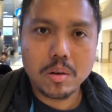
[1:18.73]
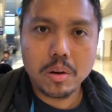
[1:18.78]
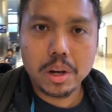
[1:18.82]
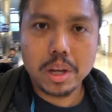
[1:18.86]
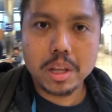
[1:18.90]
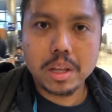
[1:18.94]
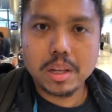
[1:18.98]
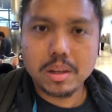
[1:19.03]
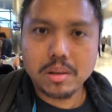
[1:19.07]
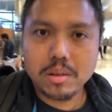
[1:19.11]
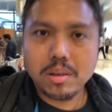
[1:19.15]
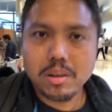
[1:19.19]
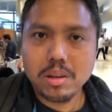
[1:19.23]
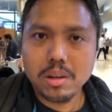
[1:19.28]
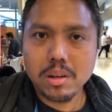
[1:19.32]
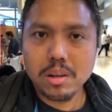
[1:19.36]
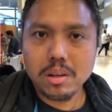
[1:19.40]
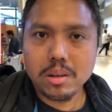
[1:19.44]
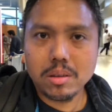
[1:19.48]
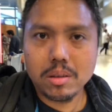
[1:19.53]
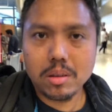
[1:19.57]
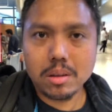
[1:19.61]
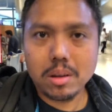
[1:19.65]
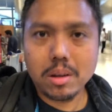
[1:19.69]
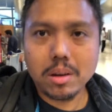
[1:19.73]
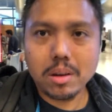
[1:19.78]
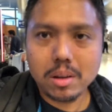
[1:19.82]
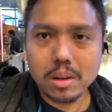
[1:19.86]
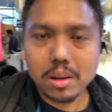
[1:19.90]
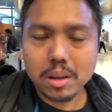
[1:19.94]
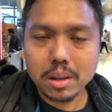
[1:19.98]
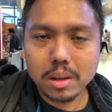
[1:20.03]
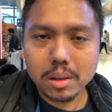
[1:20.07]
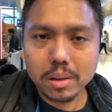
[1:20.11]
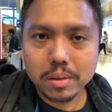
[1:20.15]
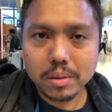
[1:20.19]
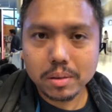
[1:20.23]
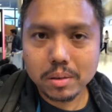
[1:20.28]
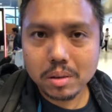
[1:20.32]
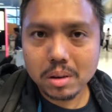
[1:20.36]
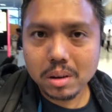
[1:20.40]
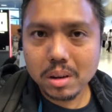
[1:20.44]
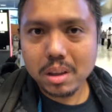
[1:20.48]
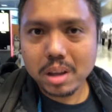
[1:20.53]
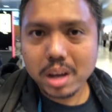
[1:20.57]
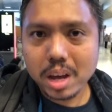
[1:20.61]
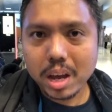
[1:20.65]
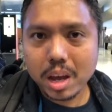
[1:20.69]
Gwen. She
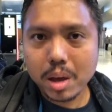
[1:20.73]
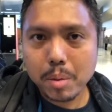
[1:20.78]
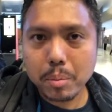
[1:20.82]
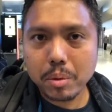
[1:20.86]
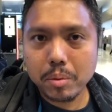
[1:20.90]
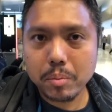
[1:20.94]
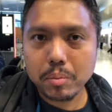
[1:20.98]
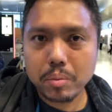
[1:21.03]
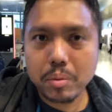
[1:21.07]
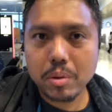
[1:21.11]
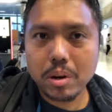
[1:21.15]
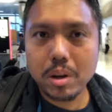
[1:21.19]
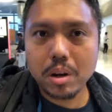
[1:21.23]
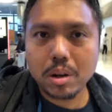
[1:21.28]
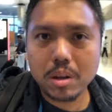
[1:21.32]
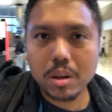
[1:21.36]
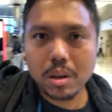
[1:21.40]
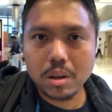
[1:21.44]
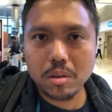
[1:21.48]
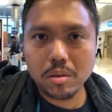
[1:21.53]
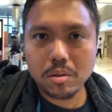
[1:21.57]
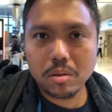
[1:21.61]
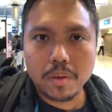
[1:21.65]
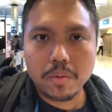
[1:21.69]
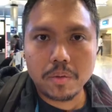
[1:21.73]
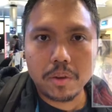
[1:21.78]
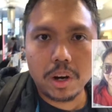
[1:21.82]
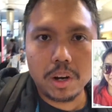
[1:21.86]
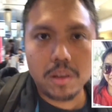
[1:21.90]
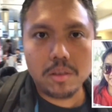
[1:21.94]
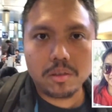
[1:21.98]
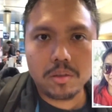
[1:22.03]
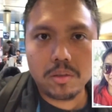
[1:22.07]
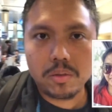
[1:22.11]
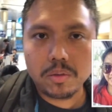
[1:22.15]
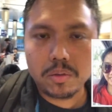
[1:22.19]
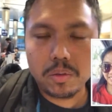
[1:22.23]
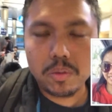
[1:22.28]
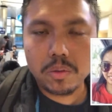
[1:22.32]
and I have been pretty close friends